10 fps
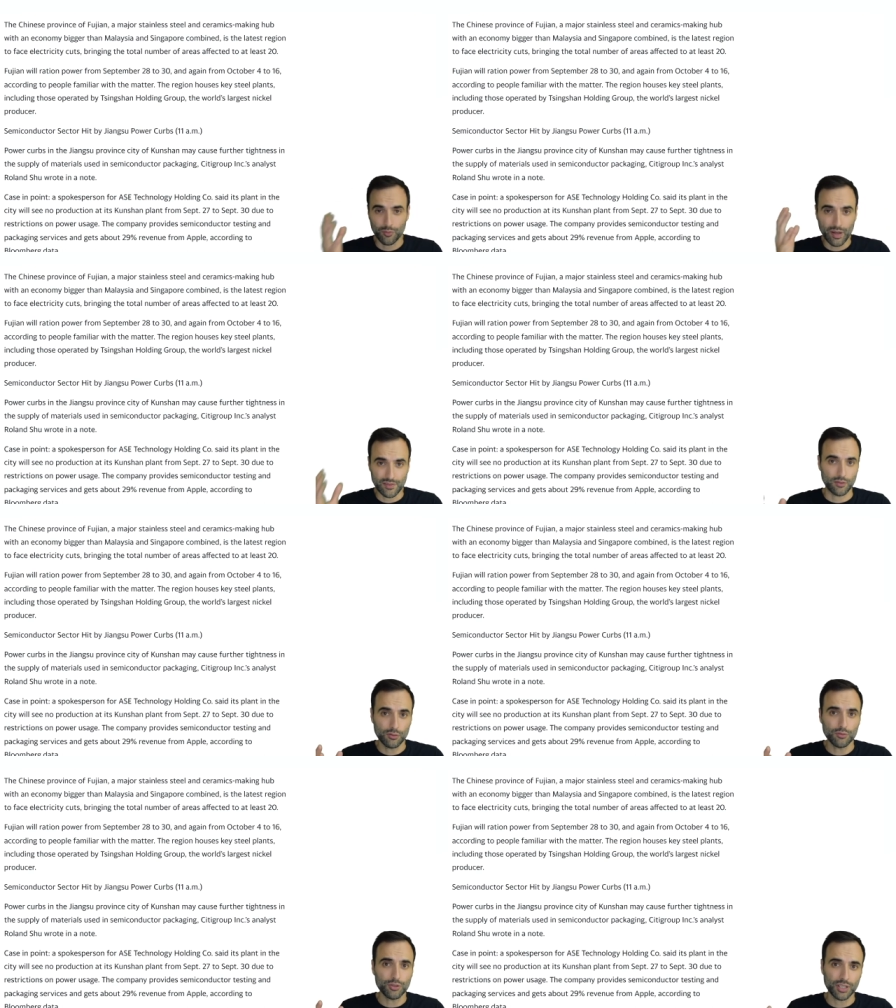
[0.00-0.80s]

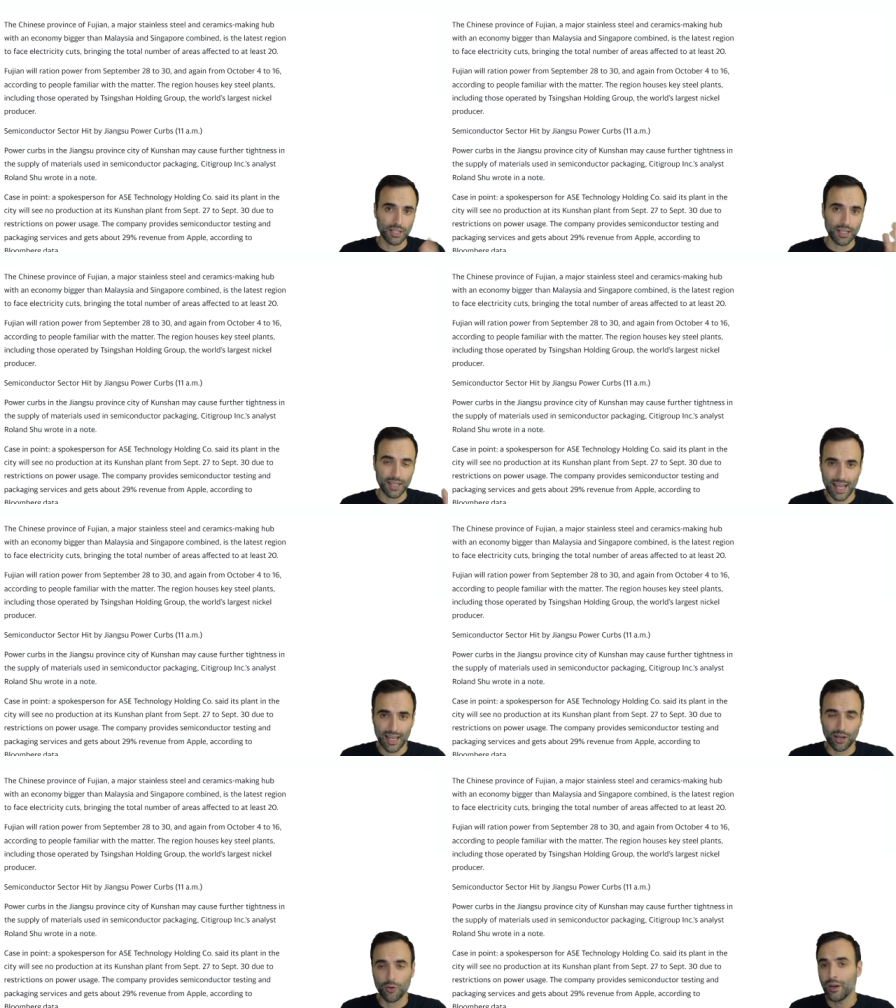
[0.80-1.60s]
resolution and
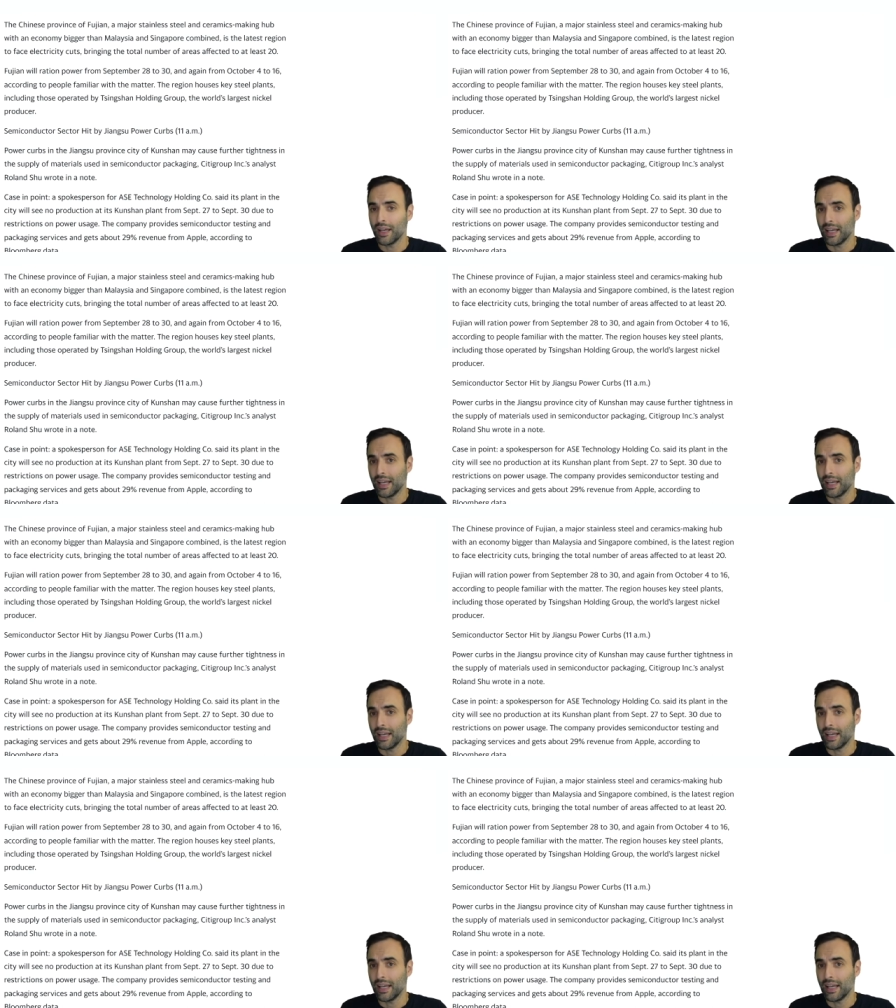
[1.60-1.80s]
now,